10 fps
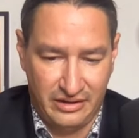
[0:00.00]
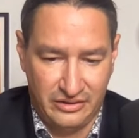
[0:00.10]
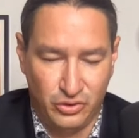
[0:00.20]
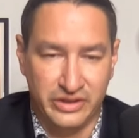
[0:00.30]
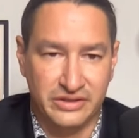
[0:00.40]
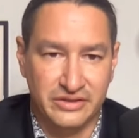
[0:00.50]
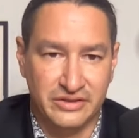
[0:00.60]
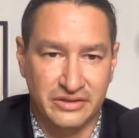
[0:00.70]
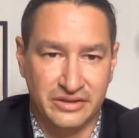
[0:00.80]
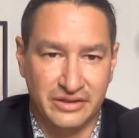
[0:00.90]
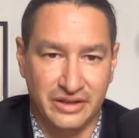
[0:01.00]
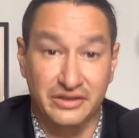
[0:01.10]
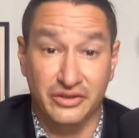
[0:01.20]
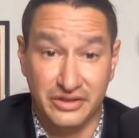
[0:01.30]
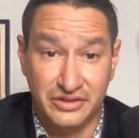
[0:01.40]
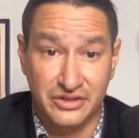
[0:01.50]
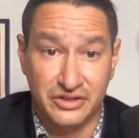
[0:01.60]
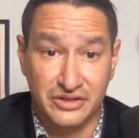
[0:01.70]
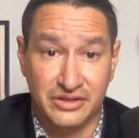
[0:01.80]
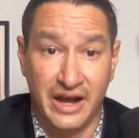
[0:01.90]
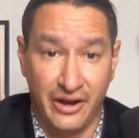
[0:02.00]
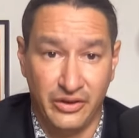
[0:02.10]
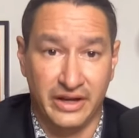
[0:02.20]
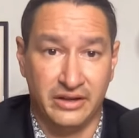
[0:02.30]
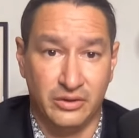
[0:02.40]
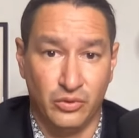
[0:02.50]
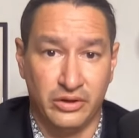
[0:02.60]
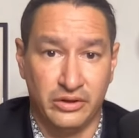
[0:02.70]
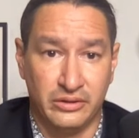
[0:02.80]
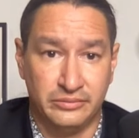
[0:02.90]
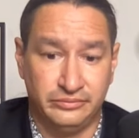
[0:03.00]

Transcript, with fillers: choices and their decisions how that can work.